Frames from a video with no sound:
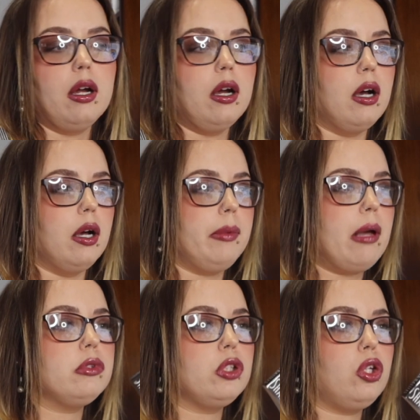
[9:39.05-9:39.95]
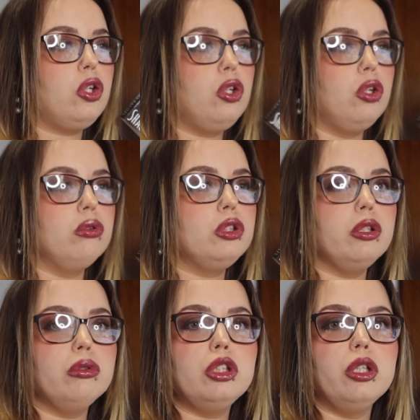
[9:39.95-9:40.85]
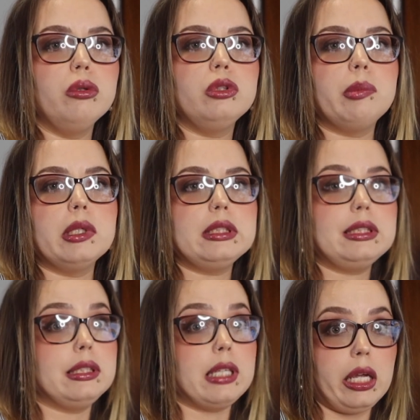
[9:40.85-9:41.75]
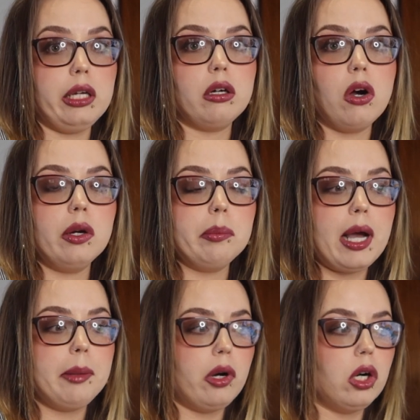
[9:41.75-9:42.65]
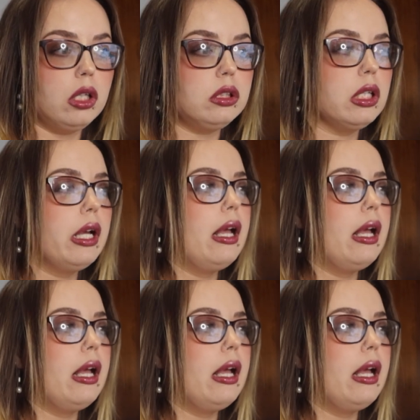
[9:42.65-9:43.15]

That was a huge mistake on my part,